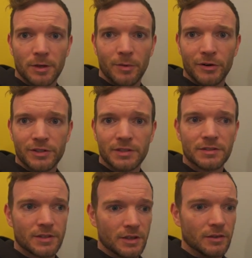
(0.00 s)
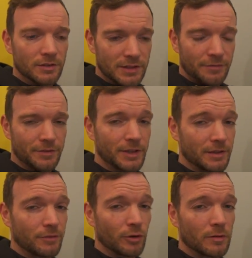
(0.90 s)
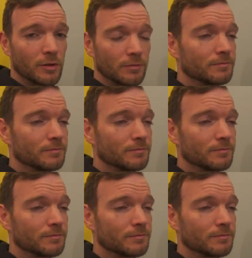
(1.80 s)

per person, so definitely affordable.